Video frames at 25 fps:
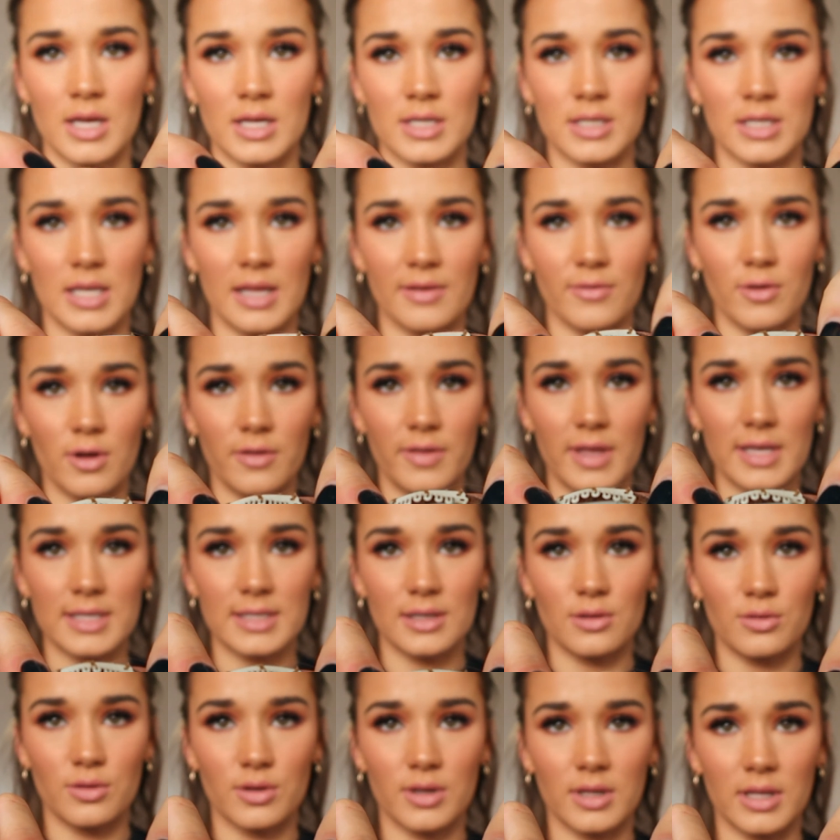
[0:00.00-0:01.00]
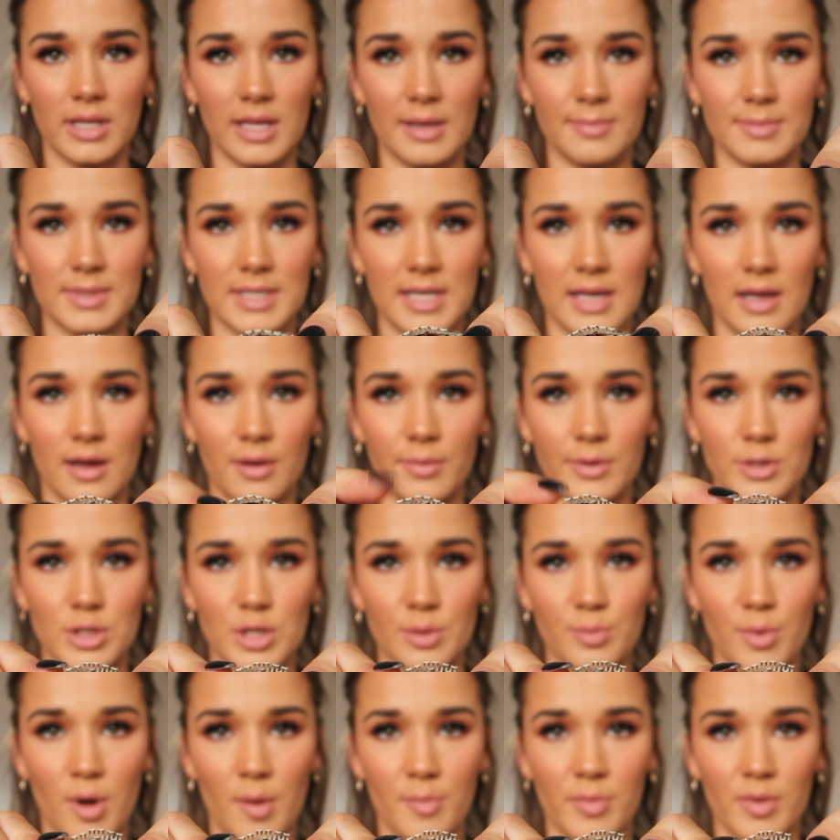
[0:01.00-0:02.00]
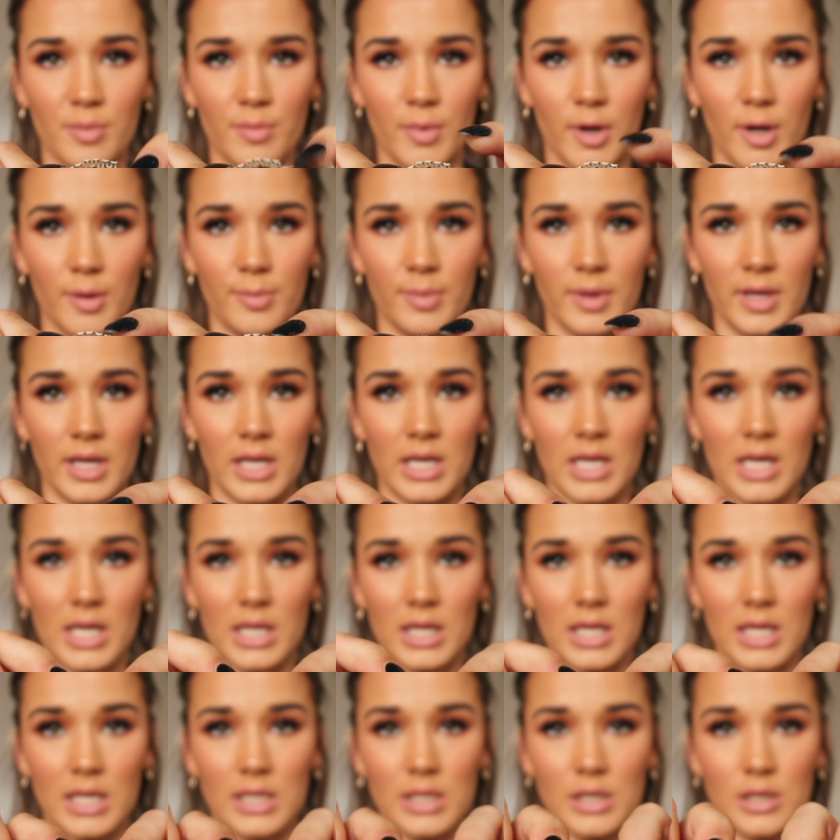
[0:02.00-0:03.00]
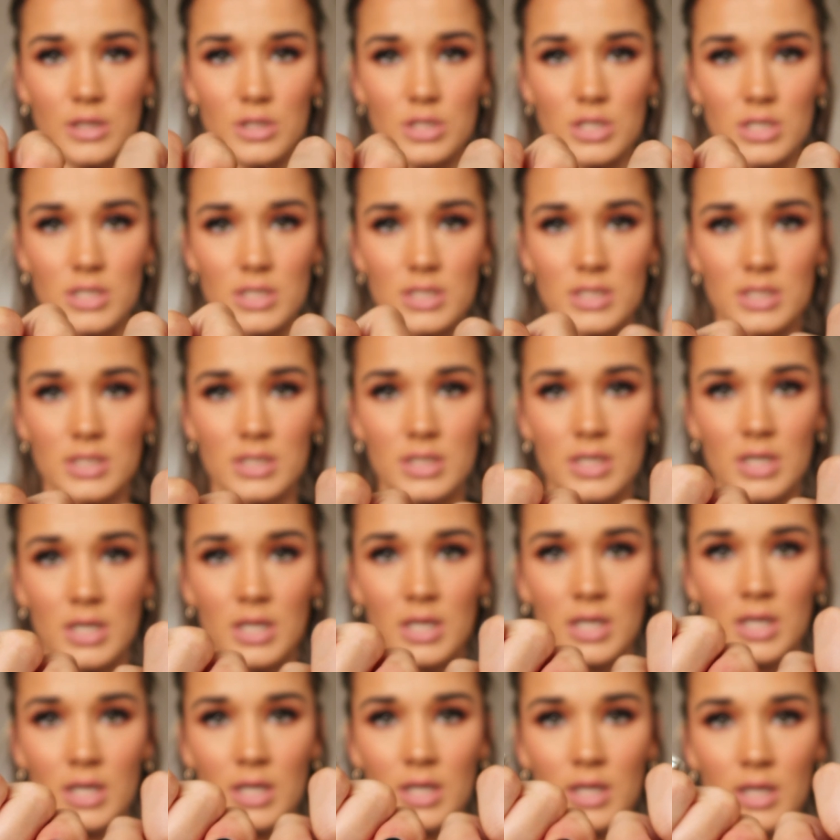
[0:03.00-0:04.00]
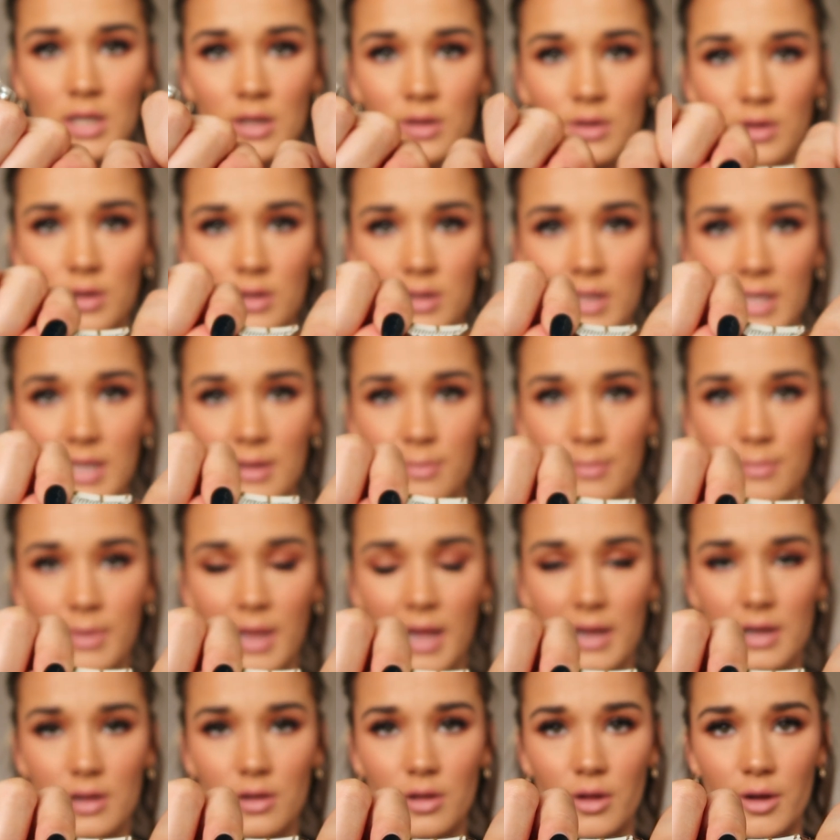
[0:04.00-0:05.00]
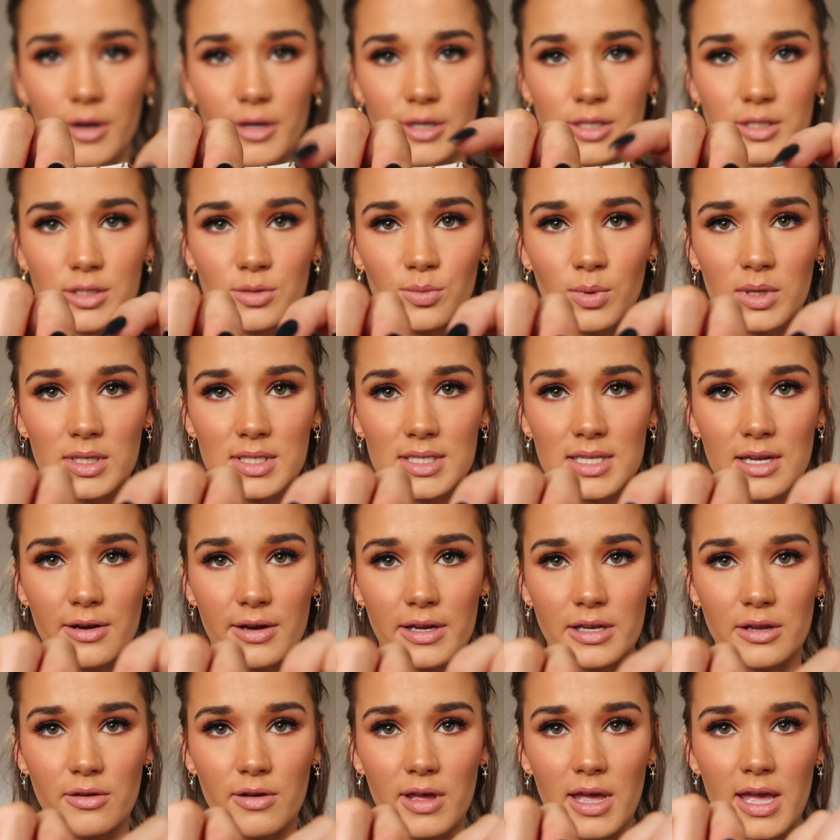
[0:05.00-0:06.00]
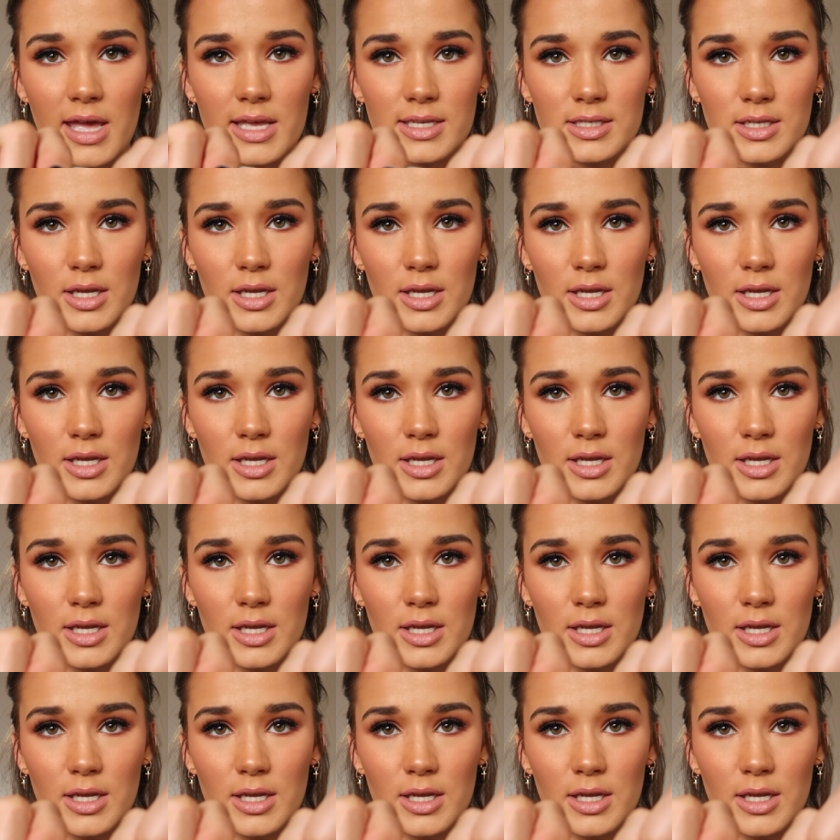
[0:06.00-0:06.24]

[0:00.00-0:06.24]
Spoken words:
So they've got these little clips here which you pop them open and then you just click them back closed once they're in your hair.